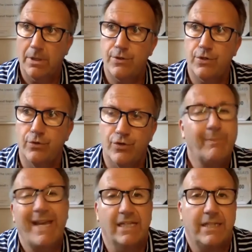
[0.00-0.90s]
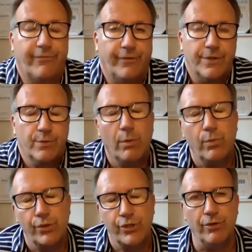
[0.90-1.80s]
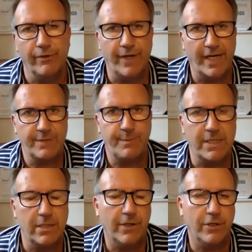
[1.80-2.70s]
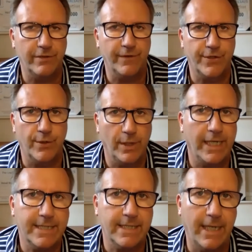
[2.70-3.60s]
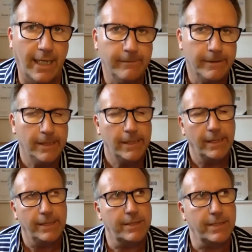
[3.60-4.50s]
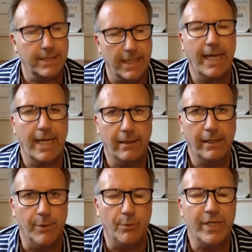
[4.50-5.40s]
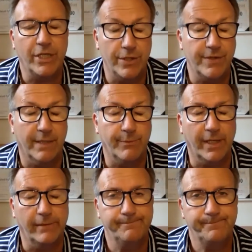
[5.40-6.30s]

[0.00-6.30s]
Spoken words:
to make a difference? What would your advice be to those of us who are listening to say, come on, we can do something?